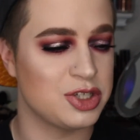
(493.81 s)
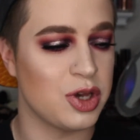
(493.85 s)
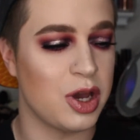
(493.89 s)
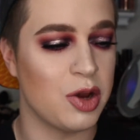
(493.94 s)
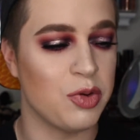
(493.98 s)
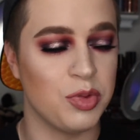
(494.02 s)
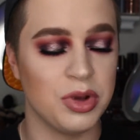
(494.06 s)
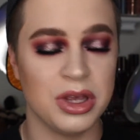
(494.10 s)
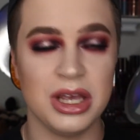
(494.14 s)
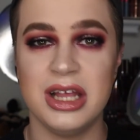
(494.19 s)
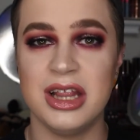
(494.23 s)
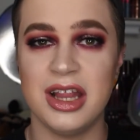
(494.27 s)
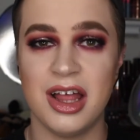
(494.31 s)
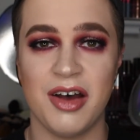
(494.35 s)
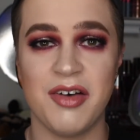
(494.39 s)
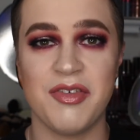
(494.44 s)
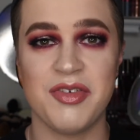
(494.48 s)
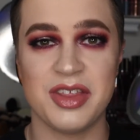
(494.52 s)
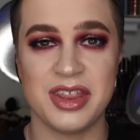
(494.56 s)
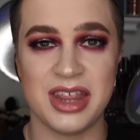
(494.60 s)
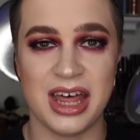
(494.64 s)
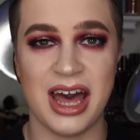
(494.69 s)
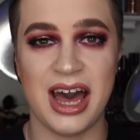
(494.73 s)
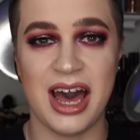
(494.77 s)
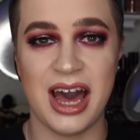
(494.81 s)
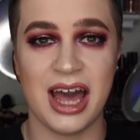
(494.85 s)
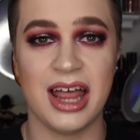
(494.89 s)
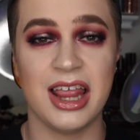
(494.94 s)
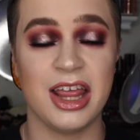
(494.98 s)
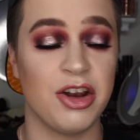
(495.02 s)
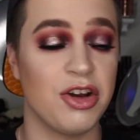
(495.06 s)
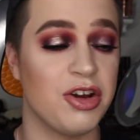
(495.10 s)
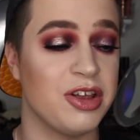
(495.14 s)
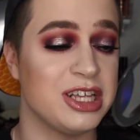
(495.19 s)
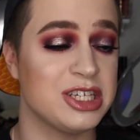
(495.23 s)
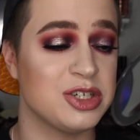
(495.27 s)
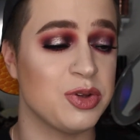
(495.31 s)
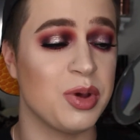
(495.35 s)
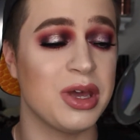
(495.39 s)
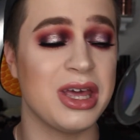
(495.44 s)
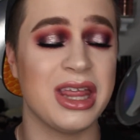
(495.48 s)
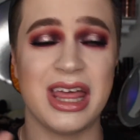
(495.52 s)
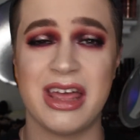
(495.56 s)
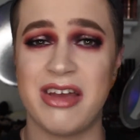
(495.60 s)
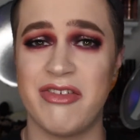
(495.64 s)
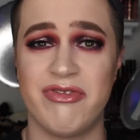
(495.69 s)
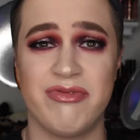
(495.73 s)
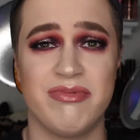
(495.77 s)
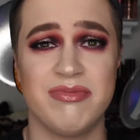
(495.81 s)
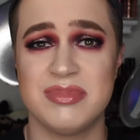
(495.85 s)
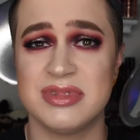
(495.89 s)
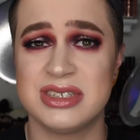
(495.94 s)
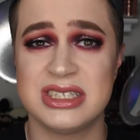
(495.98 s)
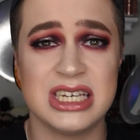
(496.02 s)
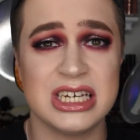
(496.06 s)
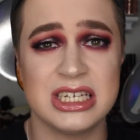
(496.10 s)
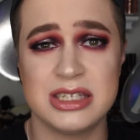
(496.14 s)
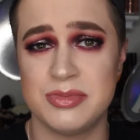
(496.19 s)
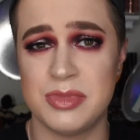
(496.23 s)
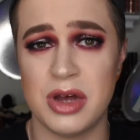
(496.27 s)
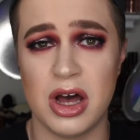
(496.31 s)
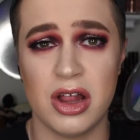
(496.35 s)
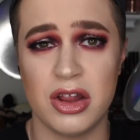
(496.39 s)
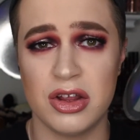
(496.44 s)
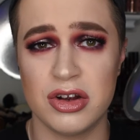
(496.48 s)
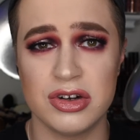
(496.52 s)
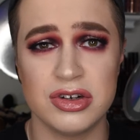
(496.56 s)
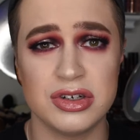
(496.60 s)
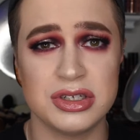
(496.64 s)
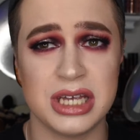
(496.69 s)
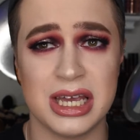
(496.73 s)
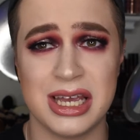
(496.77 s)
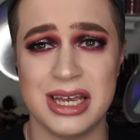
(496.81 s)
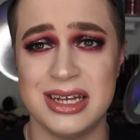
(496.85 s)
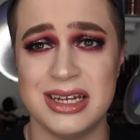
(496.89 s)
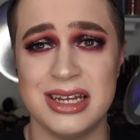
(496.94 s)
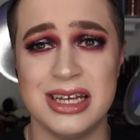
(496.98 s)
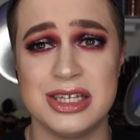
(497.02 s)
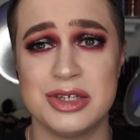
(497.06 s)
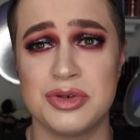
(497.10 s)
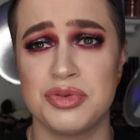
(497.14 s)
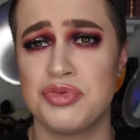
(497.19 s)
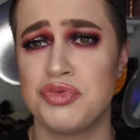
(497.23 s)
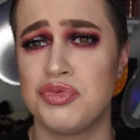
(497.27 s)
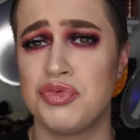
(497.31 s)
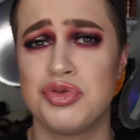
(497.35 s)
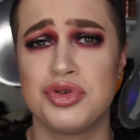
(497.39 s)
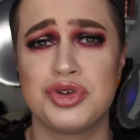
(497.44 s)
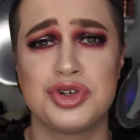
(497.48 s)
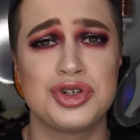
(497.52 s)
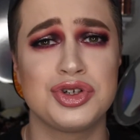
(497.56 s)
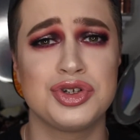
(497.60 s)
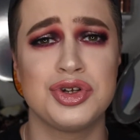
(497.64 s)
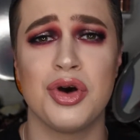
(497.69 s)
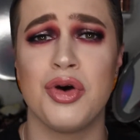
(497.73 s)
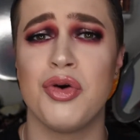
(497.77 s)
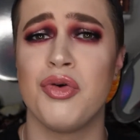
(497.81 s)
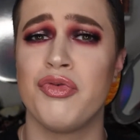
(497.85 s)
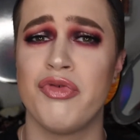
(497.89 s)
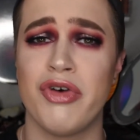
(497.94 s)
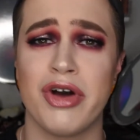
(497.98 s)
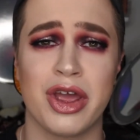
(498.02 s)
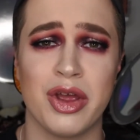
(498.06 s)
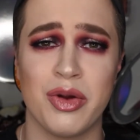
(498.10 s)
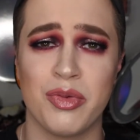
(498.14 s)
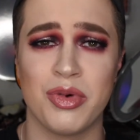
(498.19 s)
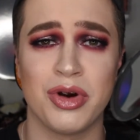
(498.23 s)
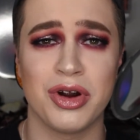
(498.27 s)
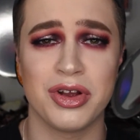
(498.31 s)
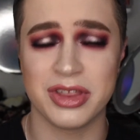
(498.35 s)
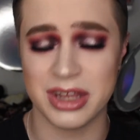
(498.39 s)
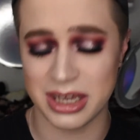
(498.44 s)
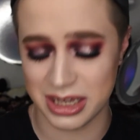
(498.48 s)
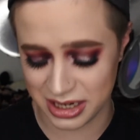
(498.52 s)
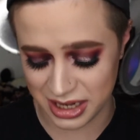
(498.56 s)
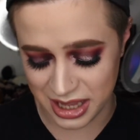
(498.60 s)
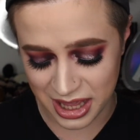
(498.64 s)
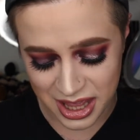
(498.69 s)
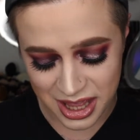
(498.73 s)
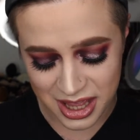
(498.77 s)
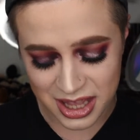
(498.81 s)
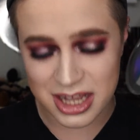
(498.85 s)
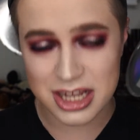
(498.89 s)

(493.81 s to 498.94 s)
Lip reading: So I really love that highlighter. It's only like $6 and it's so fucking worth it.